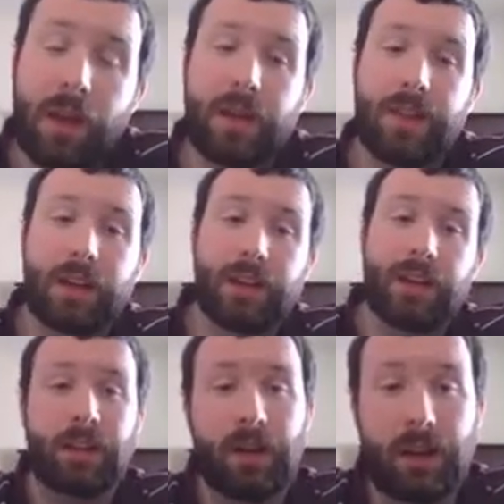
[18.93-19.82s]
And then in
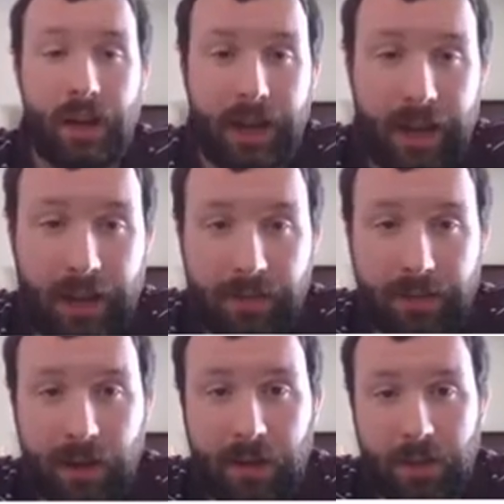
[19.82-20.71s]
here, I have
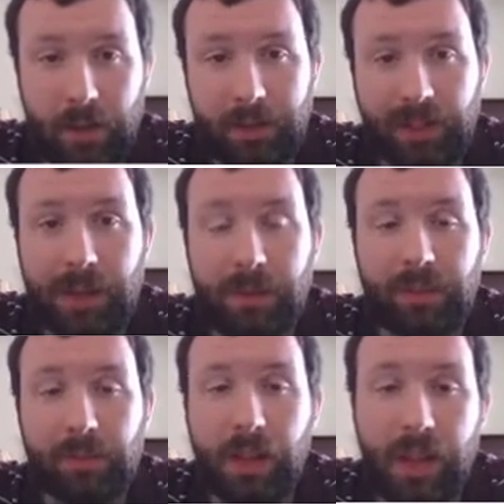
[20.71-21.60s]
our two
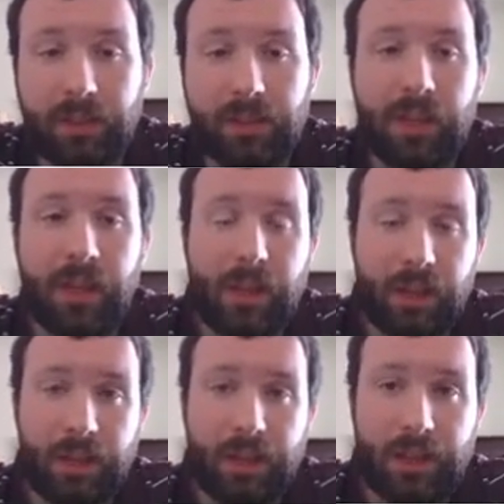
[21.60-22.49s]
assignments plus
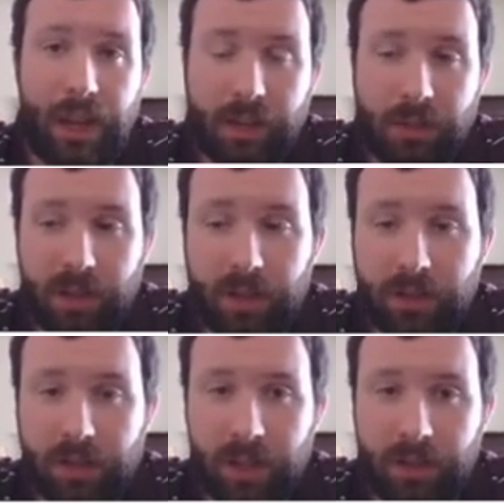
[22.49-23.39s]
the
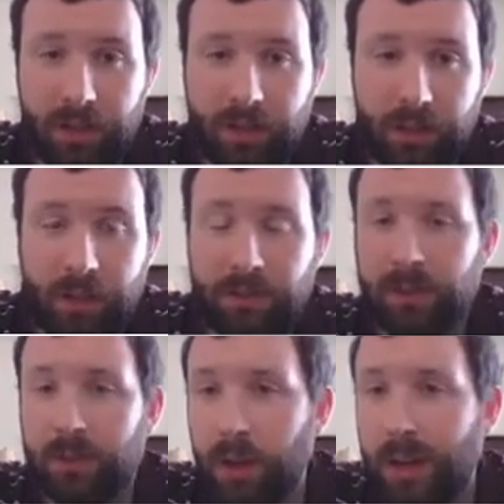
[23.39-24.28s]
document of
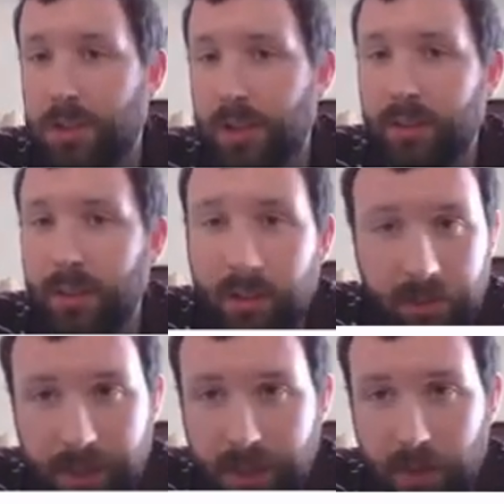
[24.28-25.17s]
instructions, and this
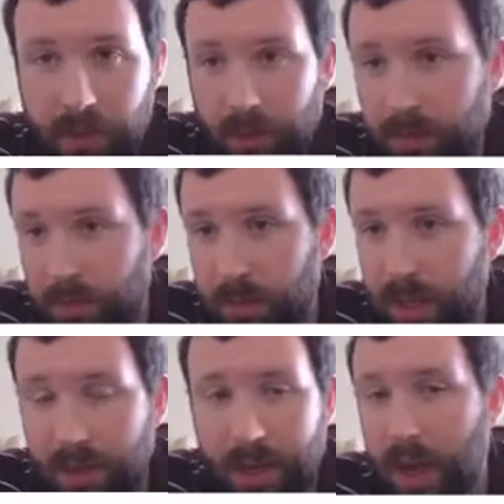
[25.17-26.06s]
video will also be
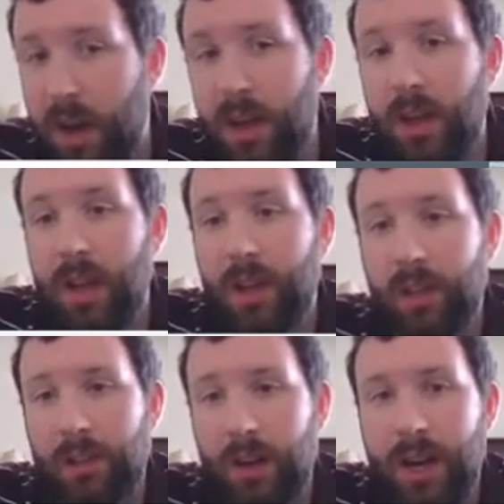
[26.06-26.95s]
in there.
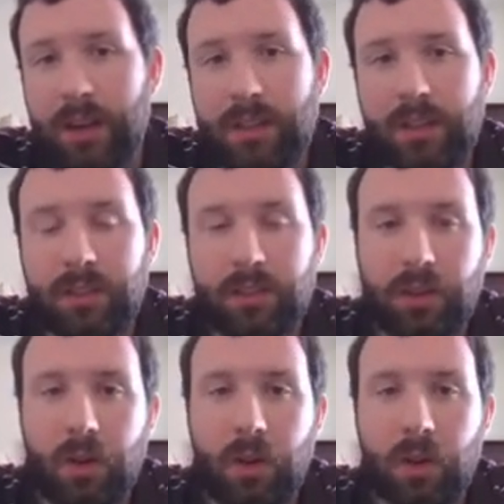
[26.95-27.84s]
All right.
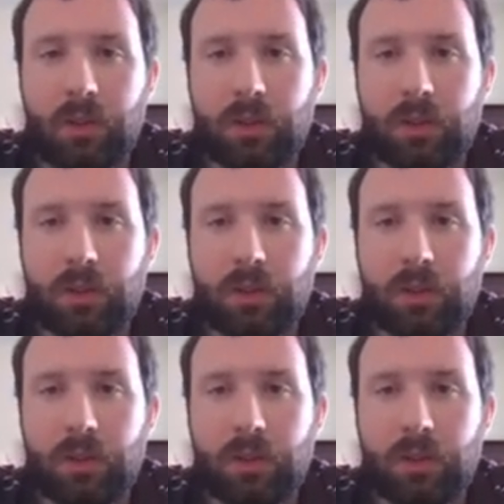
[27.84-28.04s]
So